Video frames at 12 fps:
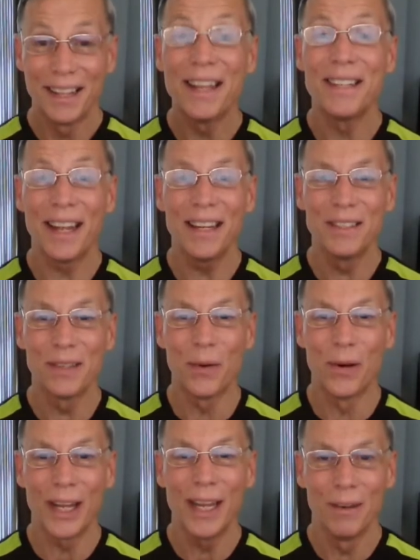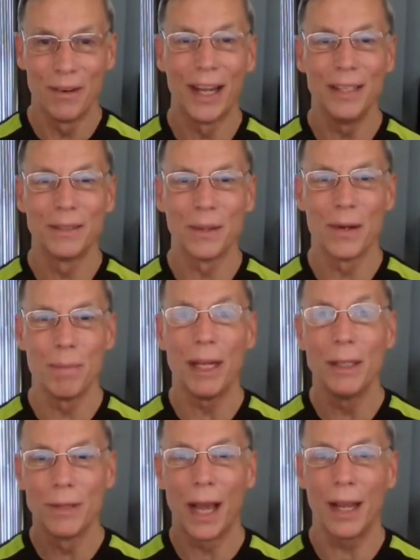they take soy, right?
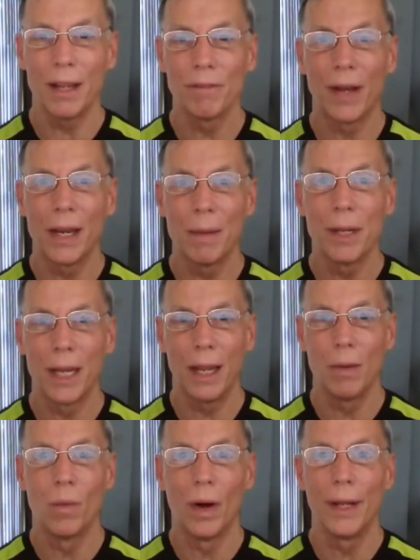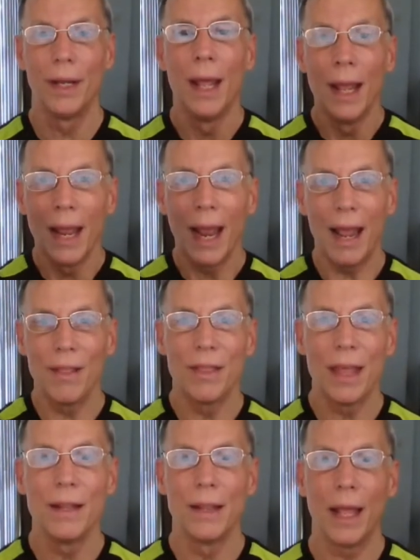Soybeans high in vitamin K1, and
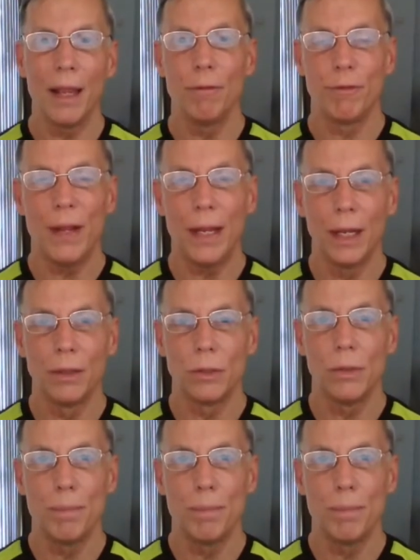then they feed it to